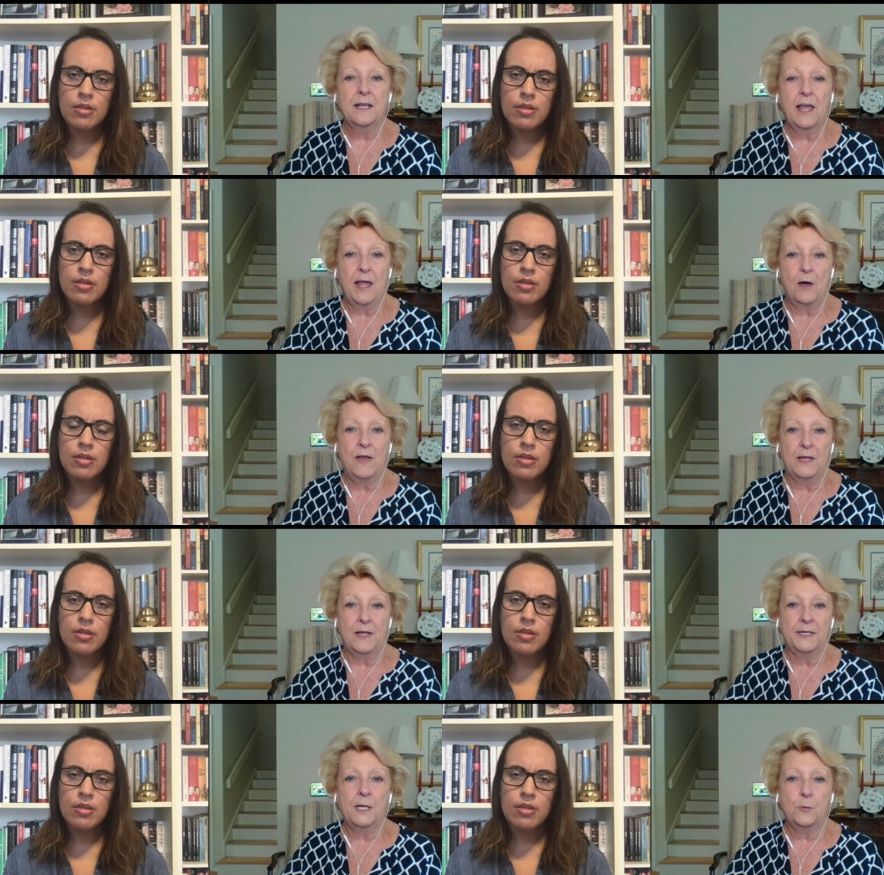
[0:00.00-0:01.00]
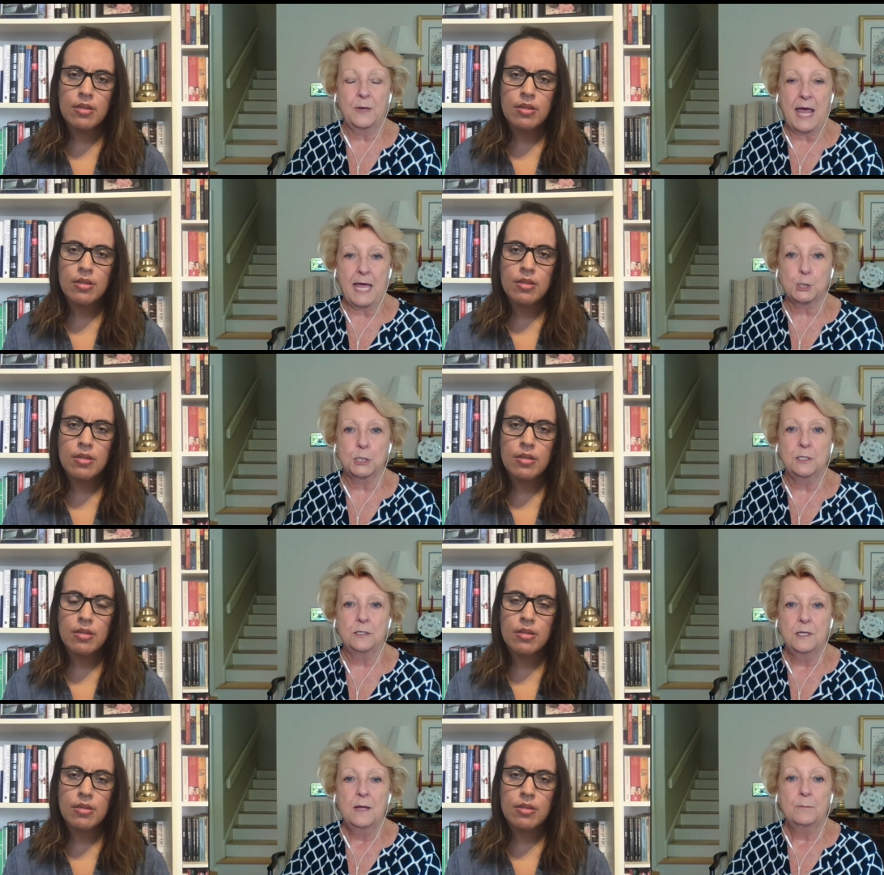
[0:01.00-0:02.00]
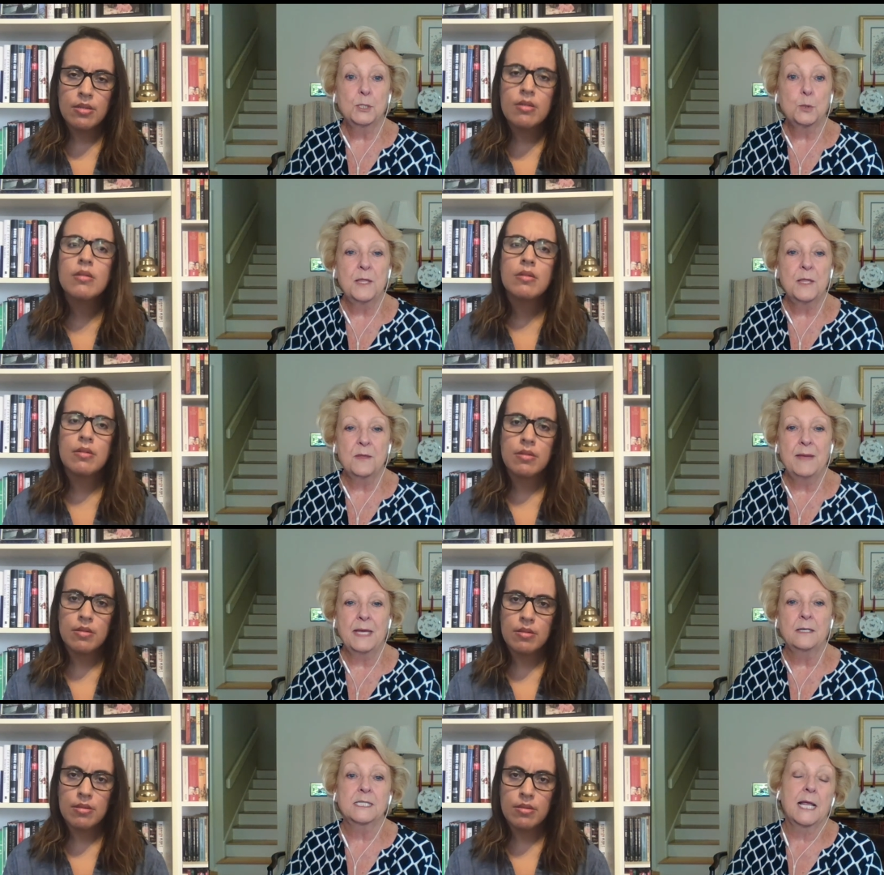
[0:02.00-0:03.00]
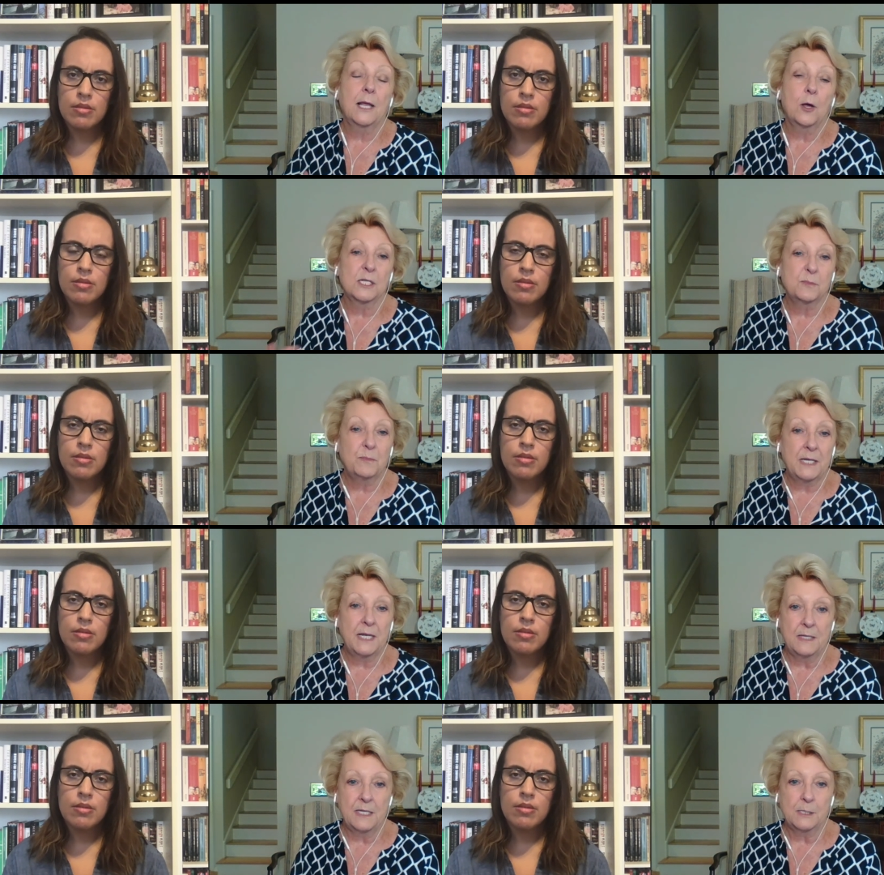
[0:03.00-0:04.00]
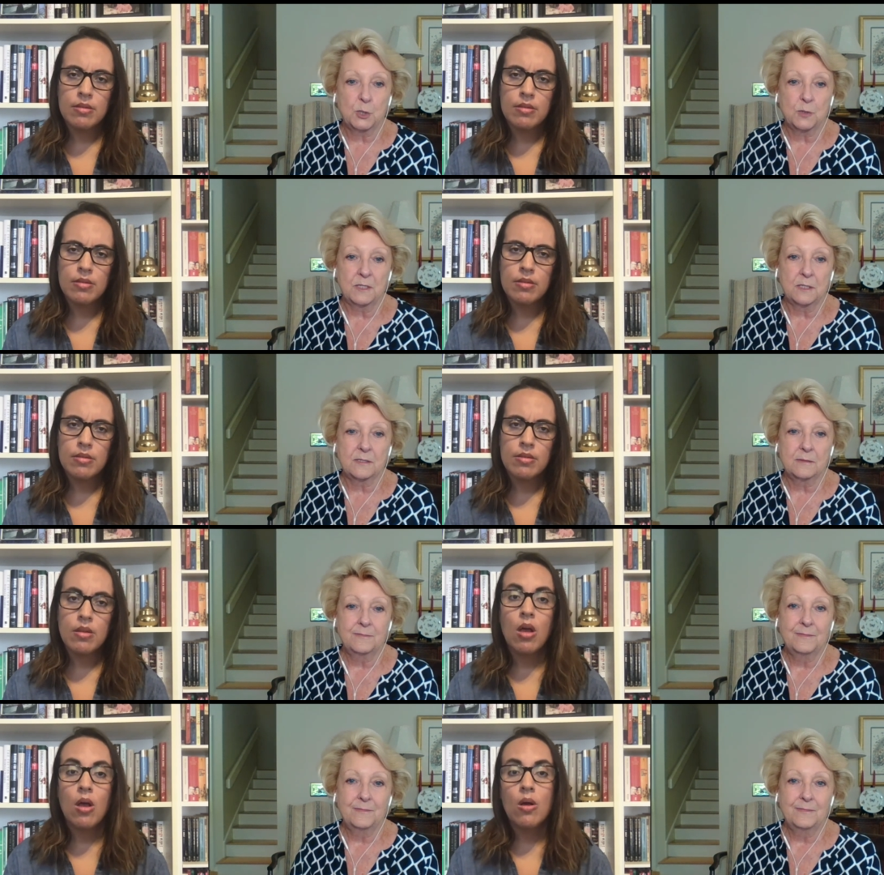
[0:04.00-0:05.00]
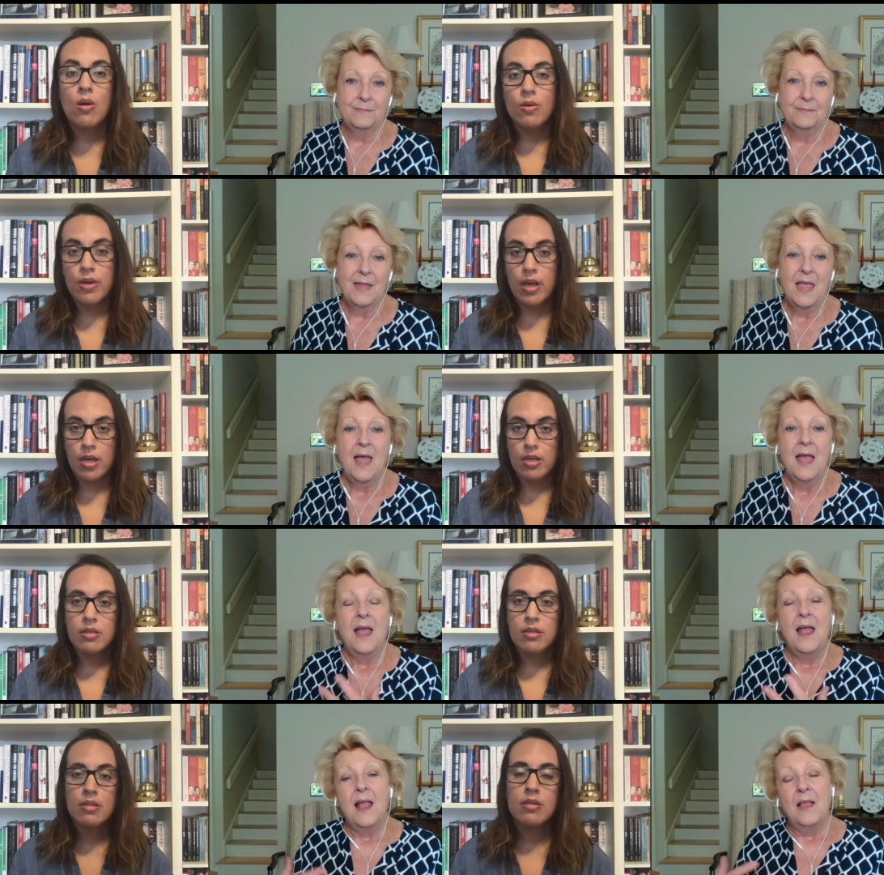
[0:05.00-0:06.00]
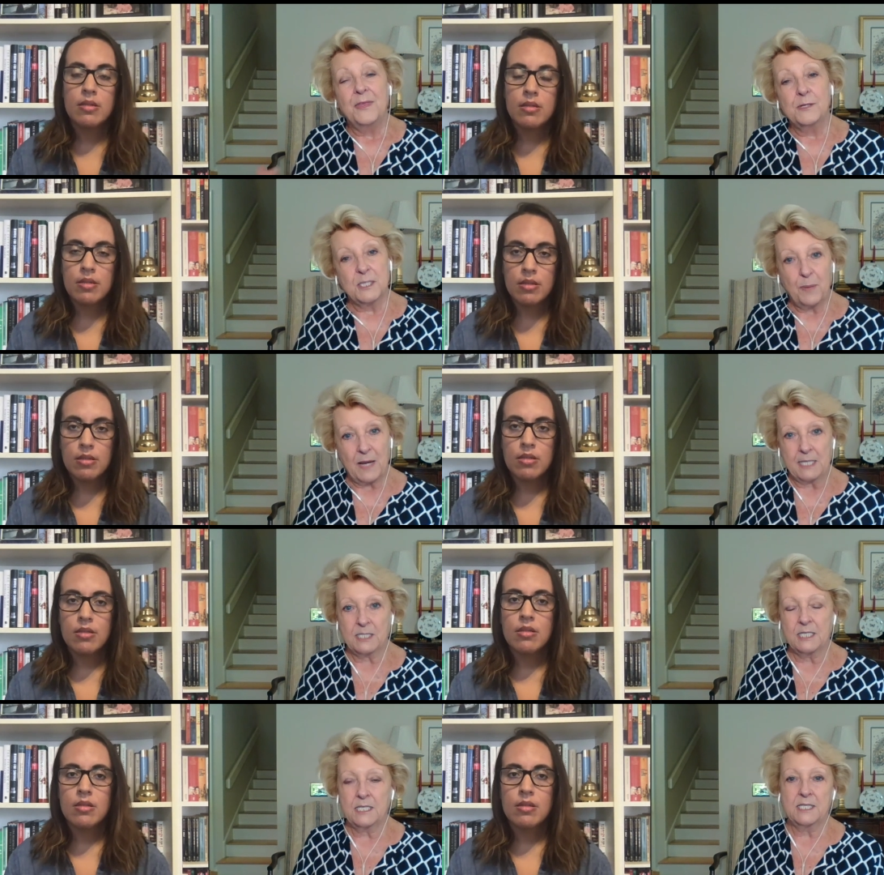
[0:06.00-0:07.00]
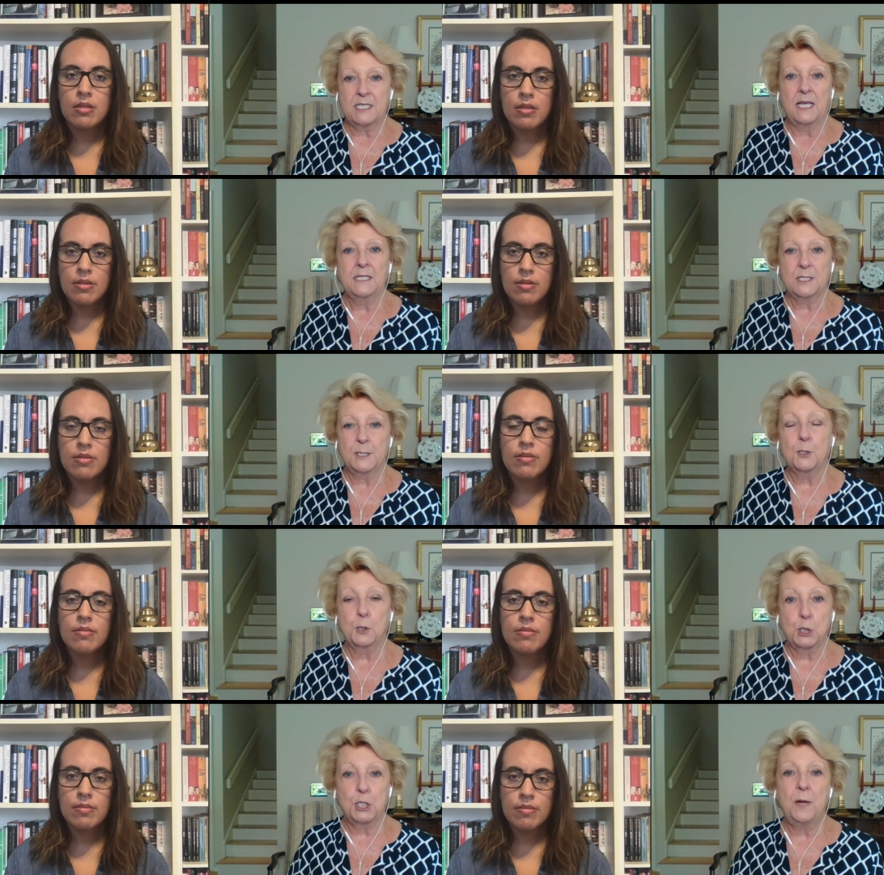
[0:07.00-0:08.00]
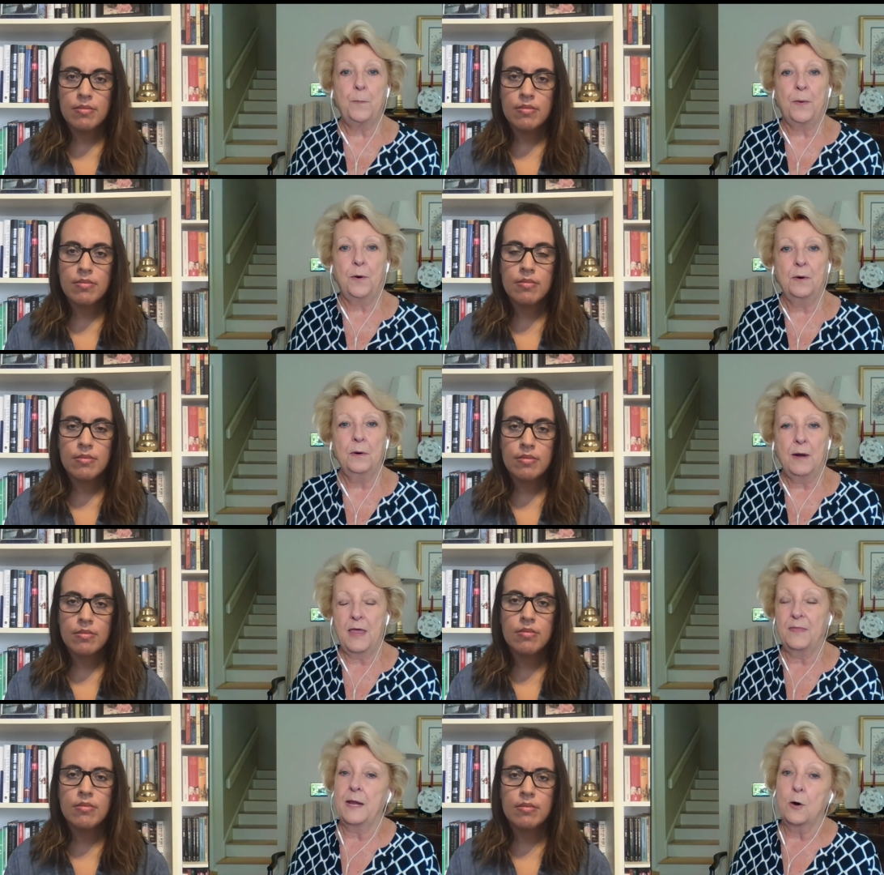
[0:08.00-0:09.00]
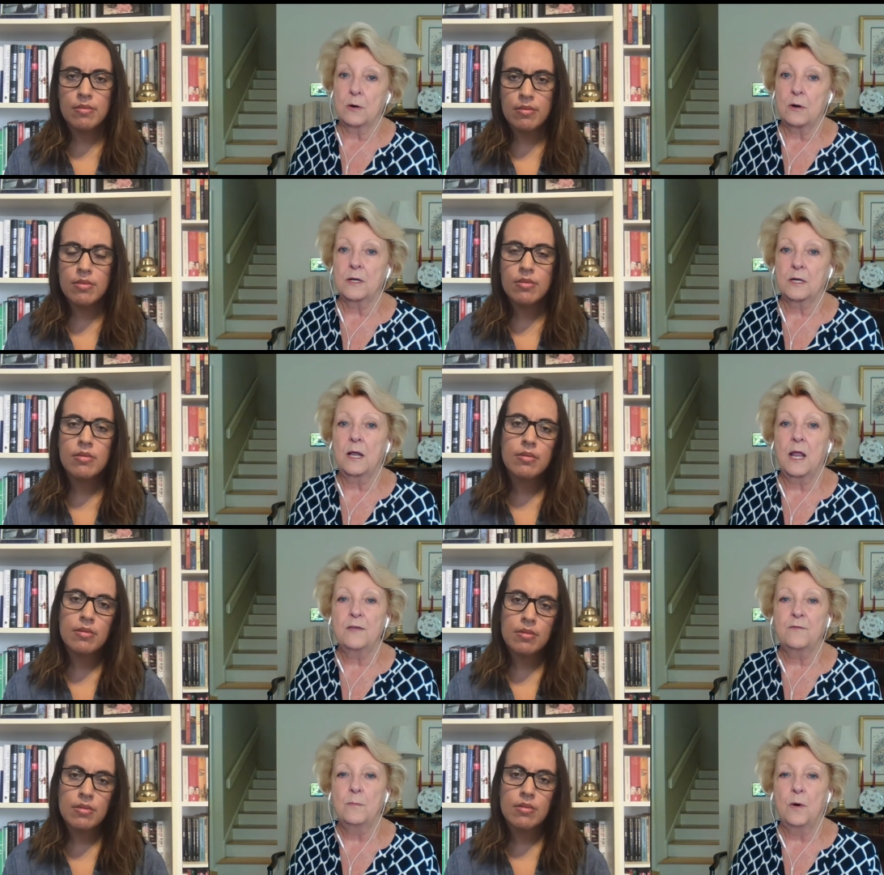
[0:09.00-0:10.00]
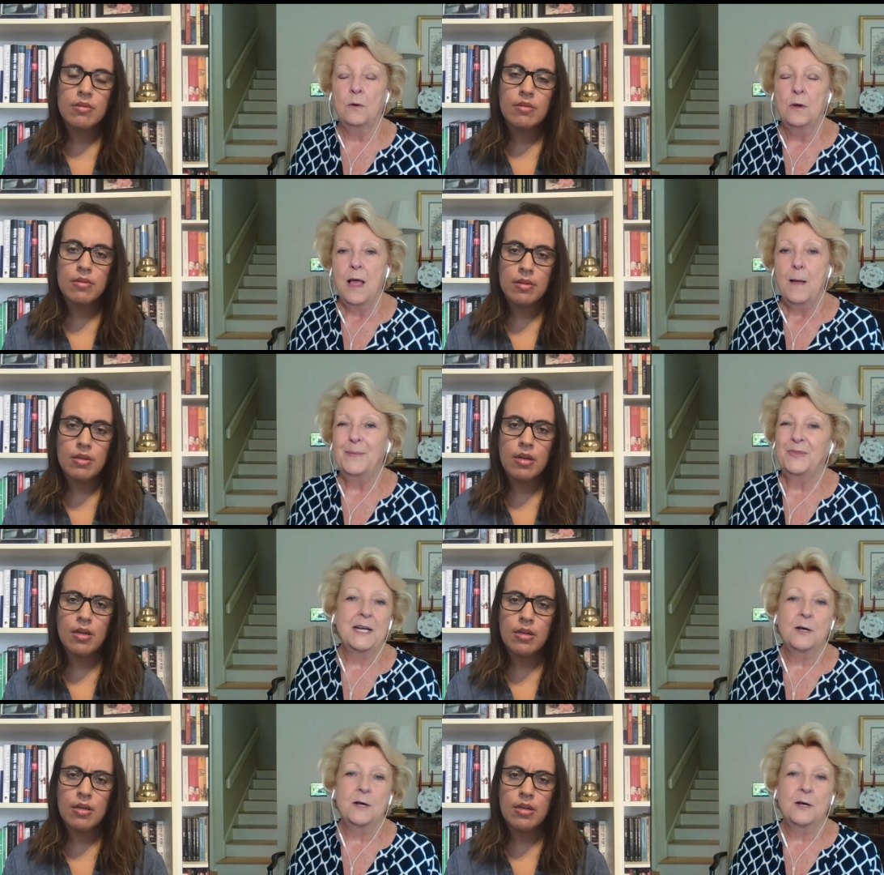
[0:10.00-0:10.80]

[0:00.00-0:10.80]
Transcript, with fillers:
Speaker 1: a galvanic reaction between the metals and cause pitting in the instruments.
Speaker 2: Oh, okay.
Speaker 1: There's some plastic cassettes that are cheaper and they mm-hmm. are autoclavable, but they uh